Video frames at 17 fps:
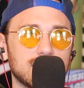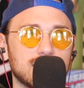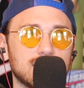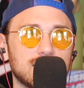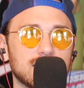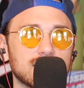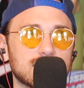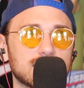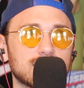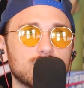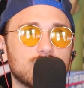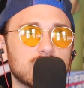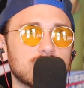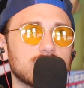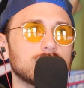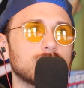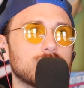This
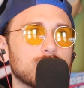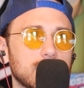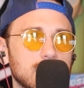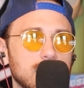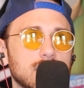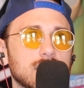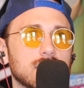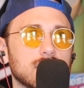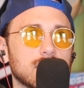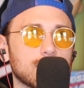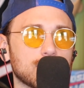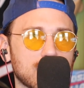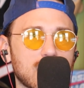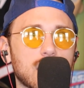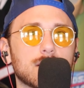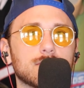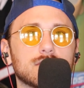will be a
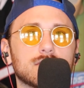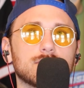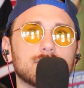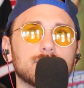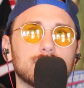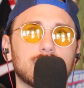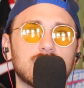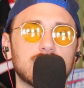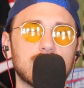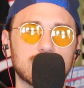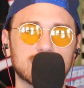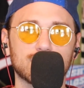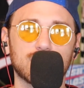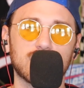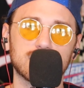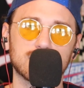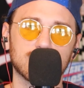problem, and that's
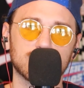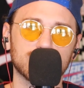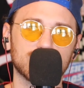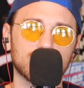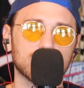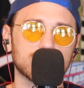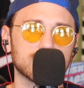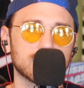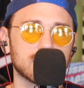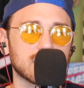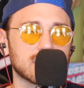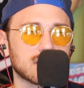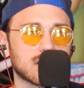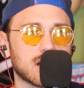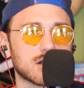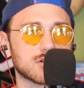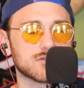why it's unfortunate and
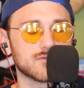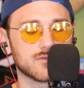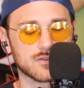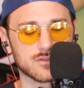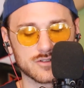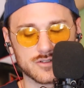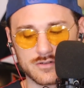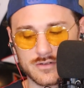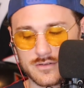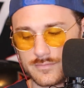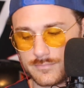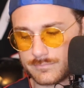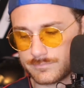controversial.